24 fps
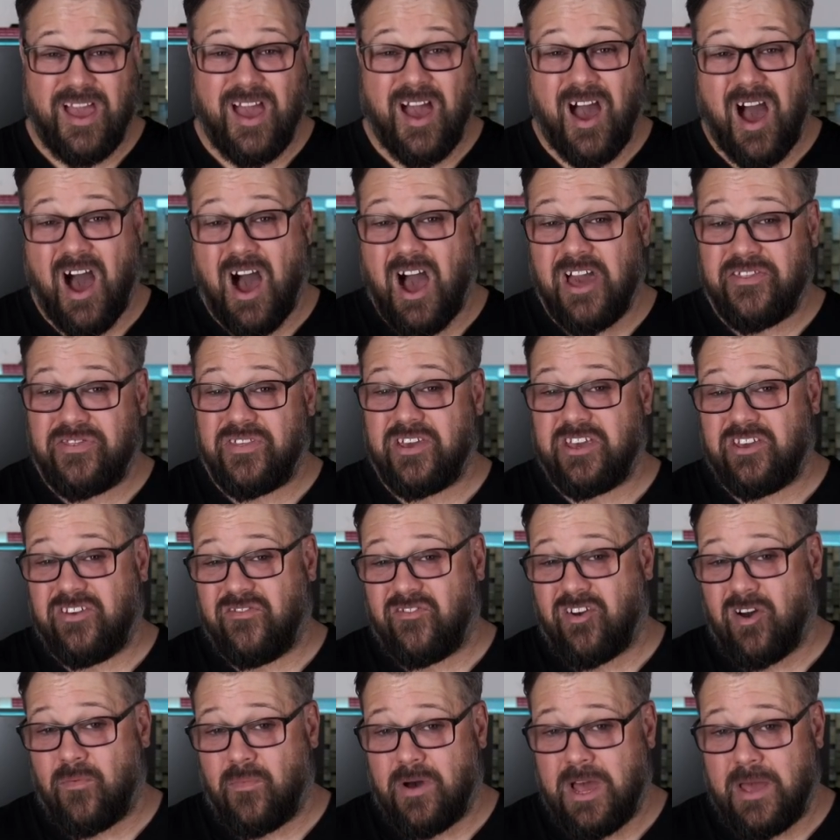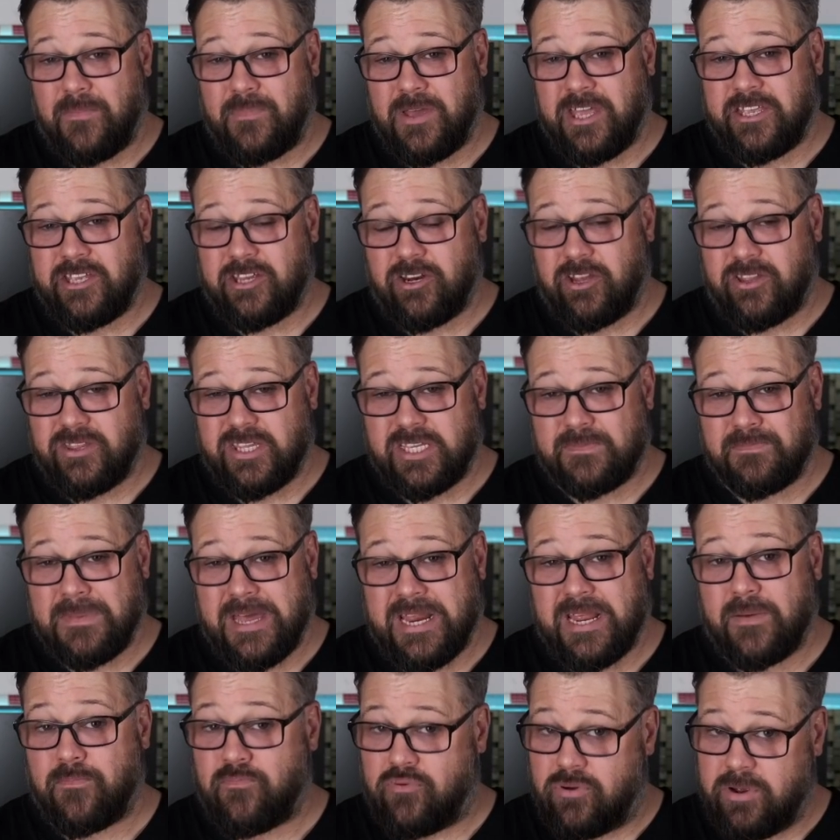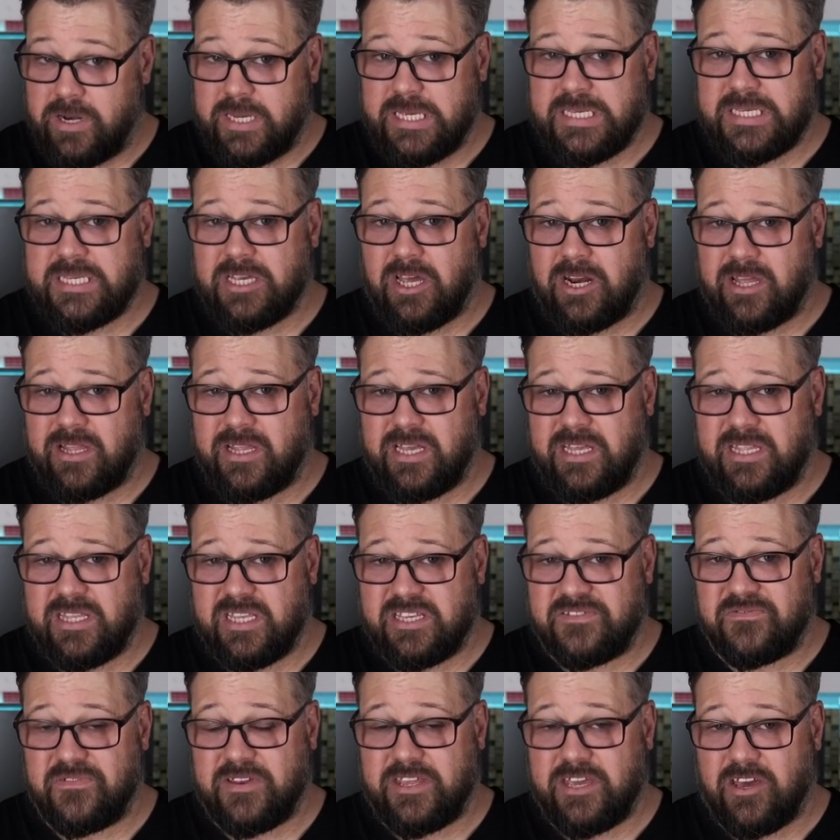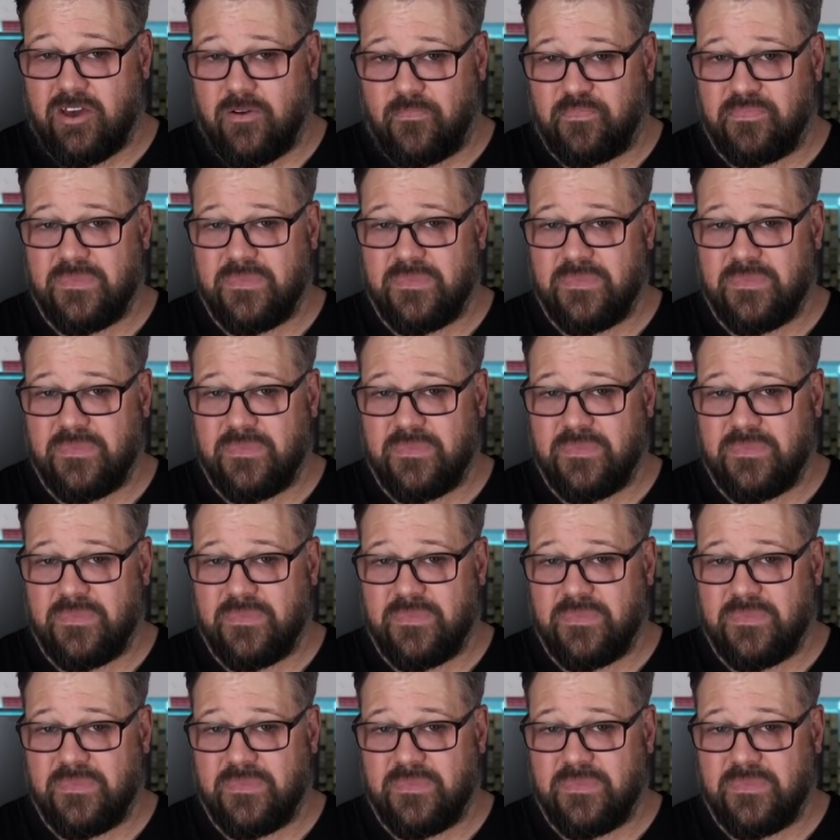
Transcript: I think you've got my opinion on this matter pretty solidly in this video.